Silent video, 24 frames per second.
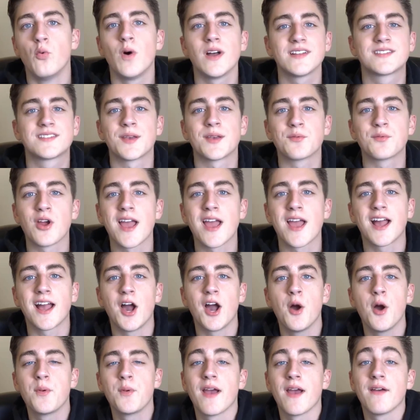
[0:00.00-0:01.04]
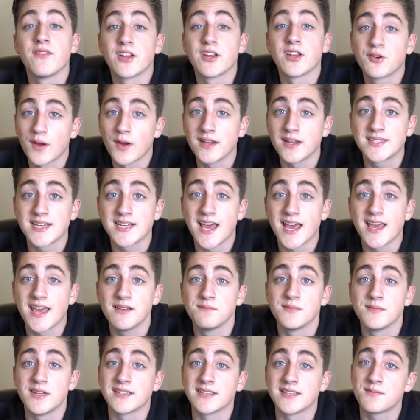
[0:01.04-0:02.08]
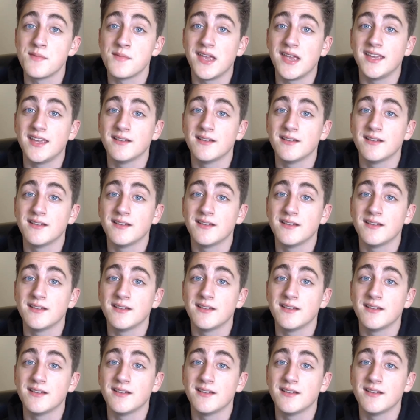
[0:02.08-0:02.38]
The worst video out of the four I chose was